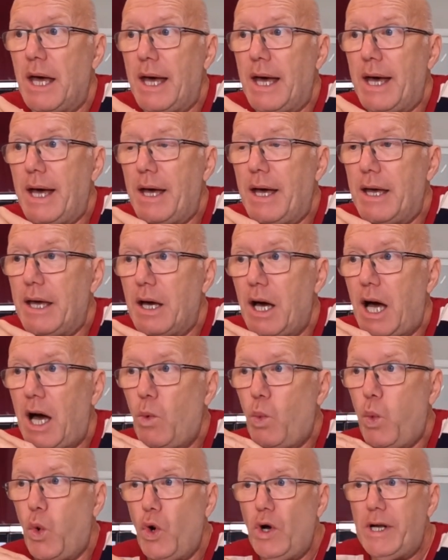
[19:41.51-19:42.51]

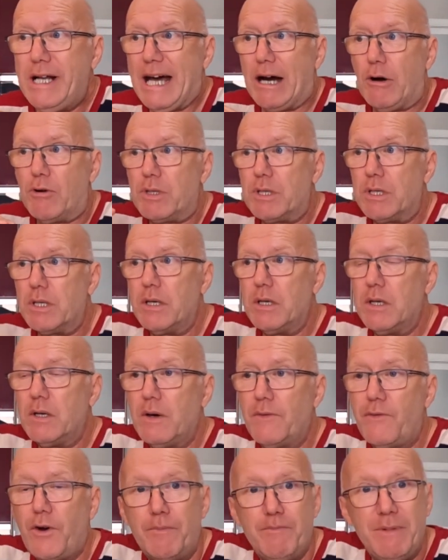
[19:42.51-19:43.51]
I walk out
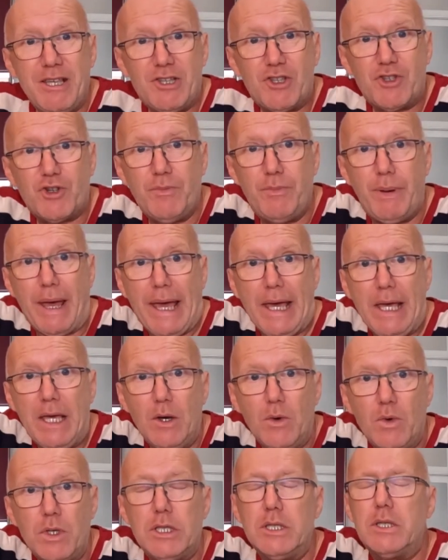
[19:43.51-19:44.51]
from Mistra
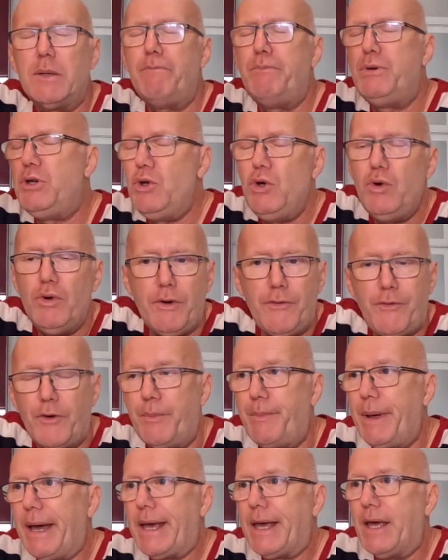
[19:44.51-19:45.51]
Bay, which is a
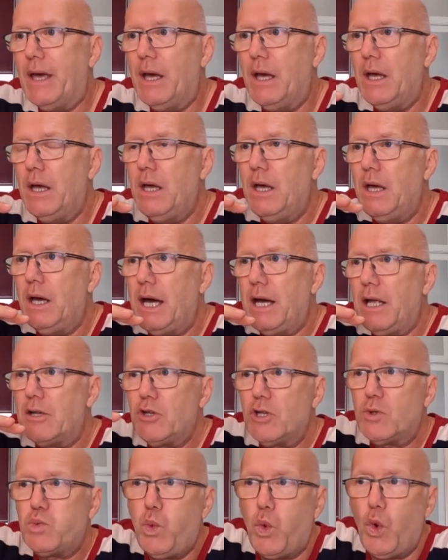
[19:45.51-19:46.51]
beautiful bay, and I
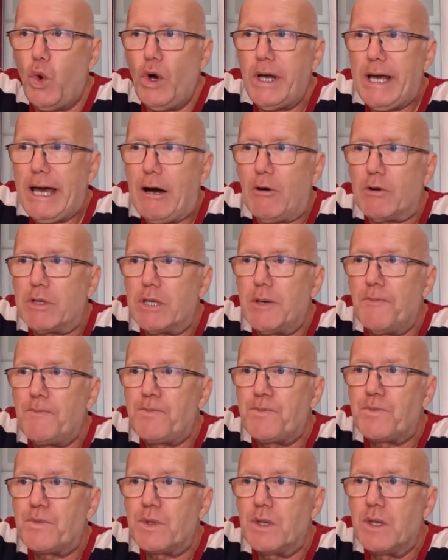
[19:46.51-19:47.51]
just walk out
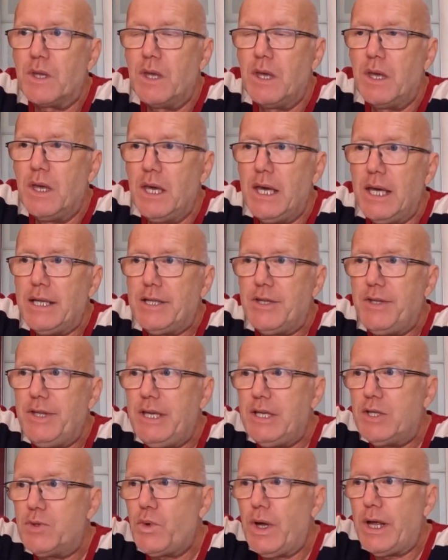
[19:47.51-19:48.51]
into
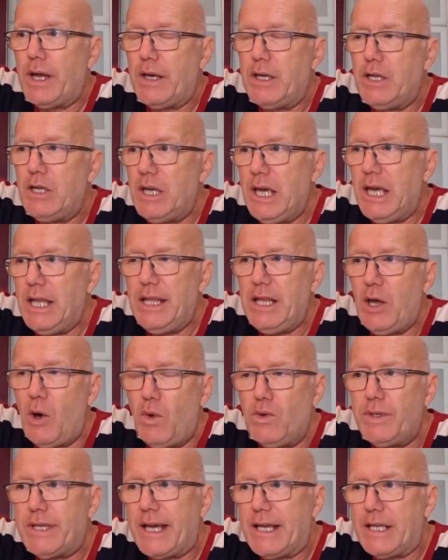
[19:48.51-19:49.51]
these where in the
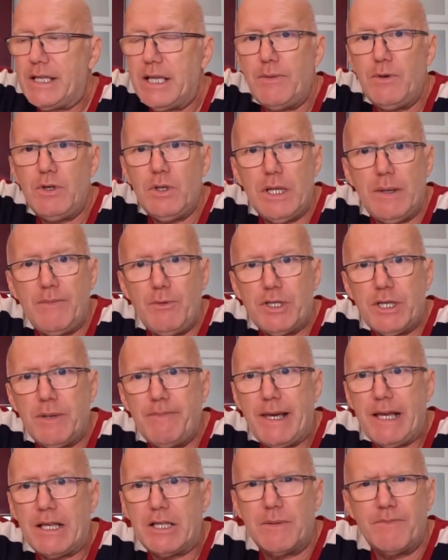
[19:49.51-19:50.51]
old days they must
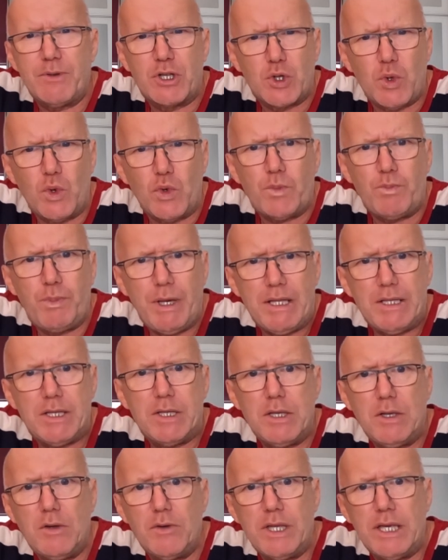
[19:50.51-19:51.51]
have made some salt
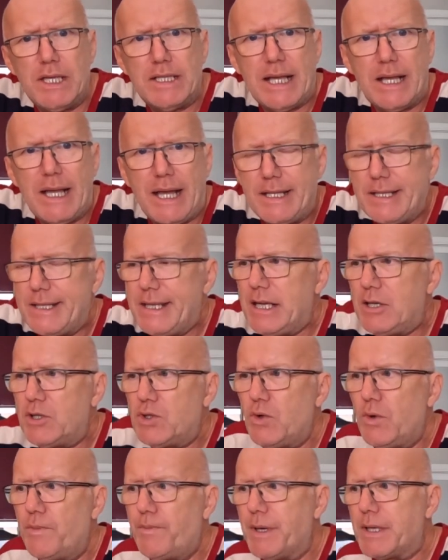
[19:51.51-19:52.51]
pits, you know, these antique
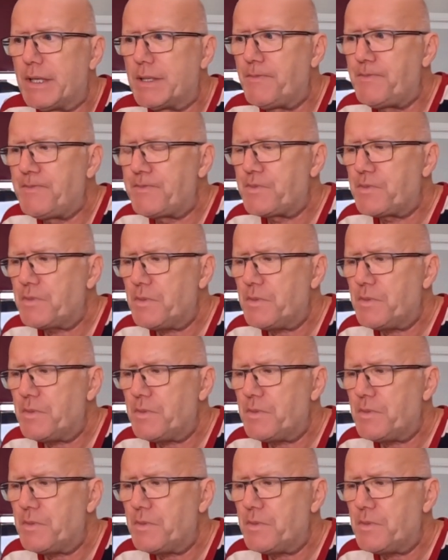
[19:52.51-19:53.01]
salt pits.